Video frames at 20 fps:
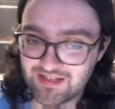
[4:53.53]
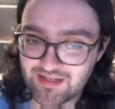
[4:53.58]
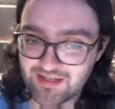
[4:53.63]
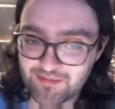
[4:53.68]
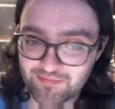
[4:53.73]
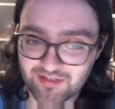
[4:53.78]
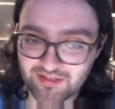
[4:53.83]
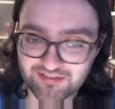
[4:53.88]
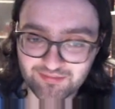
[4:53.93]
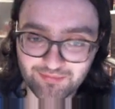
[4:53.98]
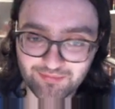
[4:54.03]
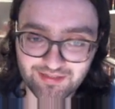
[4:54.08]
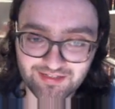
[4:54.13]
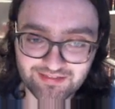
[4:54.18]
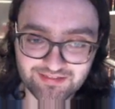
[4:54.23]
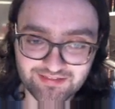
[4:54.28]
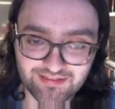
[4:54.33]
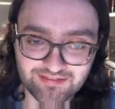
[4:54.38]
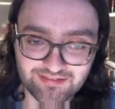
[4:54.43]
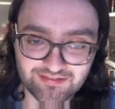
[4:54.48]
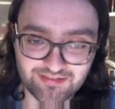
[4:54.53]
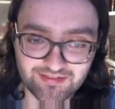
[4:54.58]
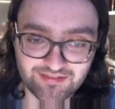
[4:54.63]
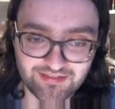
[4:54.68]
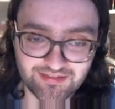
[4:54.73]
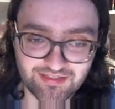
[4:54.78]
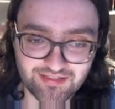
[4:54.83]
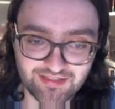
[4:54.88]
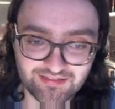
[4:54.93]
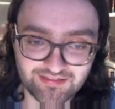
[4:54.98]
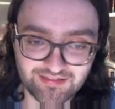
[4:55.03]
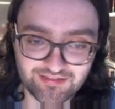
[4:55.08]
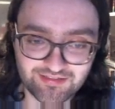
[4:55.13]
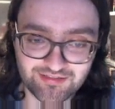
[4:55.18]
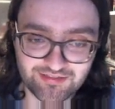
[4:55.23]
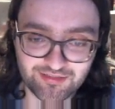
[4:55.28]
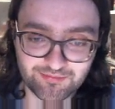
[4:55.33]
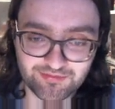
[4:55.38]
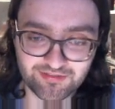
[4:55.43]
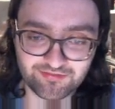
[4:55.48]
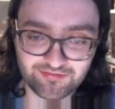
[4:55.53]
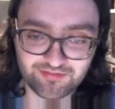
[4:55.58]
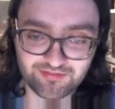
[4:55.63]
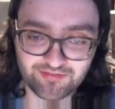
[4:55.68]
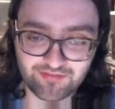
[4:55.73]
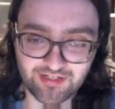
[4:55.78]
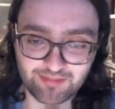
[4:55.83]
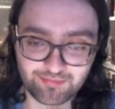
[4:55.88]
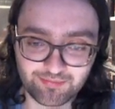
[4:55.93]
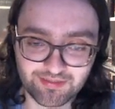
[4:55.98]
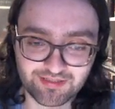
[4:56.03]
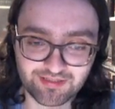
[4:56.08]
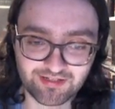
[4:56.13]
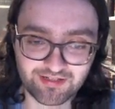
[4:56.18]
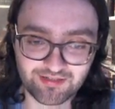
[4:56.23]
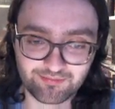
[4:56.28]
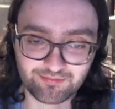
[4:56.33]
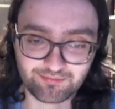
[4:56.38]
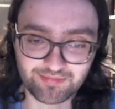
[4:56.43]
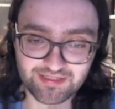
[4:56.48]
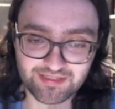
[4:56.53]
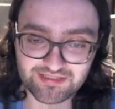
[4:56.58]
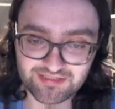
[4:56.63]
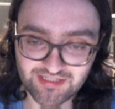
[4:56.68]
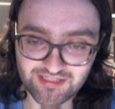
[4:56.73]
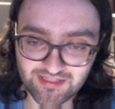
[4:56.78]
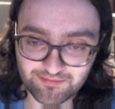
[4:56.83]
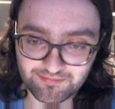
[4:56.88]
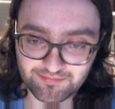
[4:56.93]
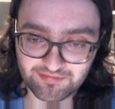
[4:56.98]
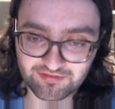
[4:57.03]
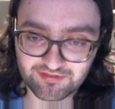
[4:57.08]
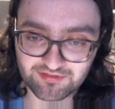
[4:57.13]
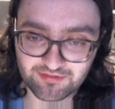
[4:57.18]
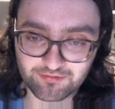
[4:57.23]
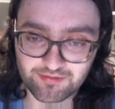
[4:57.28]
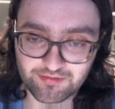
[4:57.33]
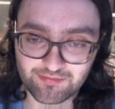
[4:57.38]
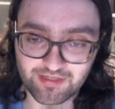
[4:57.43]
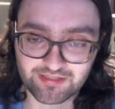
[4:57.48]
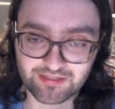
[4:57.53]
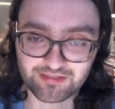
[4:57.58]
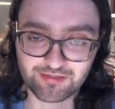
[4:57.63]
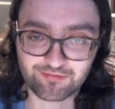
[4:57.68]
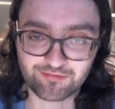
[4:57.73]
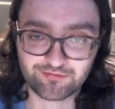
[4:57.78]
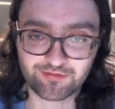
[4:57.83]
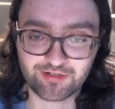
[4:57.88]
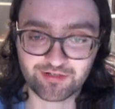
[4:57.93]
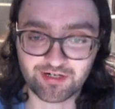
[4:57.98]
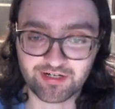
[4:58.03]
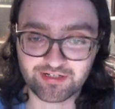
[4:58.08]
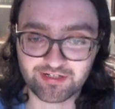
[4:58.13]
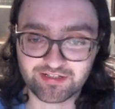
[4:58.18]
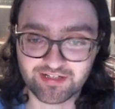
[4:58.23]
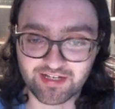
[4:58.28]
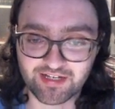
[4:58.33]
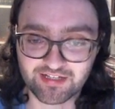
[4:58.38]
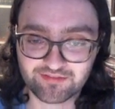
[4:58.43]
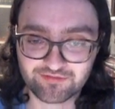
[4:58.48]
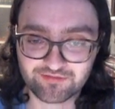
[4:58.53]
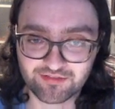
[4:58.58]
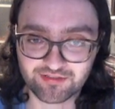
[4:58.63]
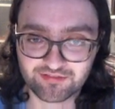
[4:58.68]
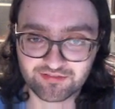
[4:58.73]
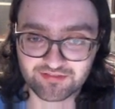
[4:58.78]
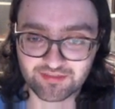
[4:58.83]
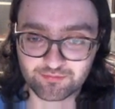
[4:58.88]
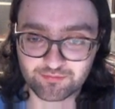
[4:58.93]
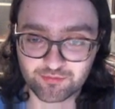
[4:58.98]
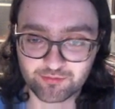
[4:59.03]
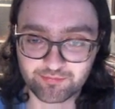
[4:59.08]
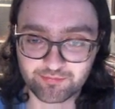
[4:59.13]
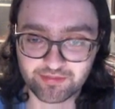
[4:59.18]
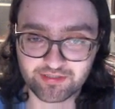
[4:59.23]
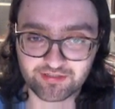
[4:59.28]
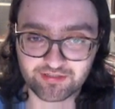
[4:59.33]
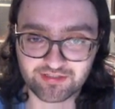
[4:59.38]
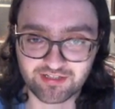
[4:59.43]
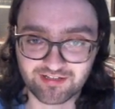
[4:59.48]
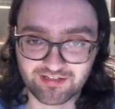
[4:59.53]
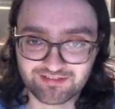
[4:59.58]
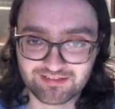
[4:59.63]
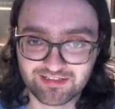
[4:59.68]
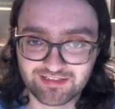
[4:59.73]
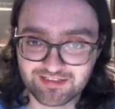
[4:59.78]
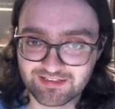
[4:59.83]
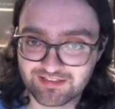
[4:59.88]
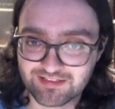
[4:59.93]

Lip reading: possibilities in the terms of developing our bishop, so we might go for our knight first and prepare castling.